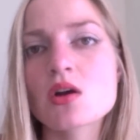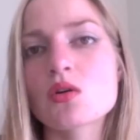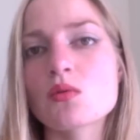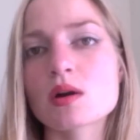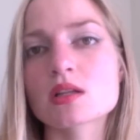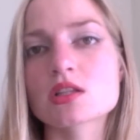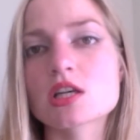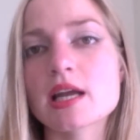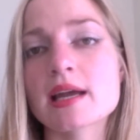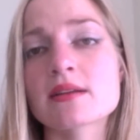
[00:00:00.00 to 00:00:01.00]
who want to
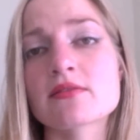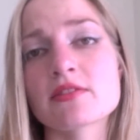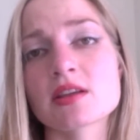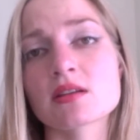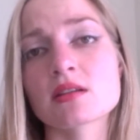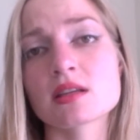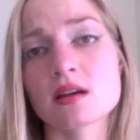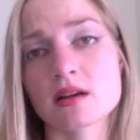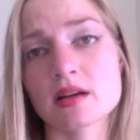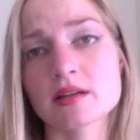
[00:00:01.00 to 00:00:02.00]
look and feel
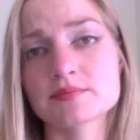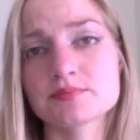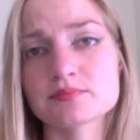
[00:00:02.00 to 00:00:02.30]
younger.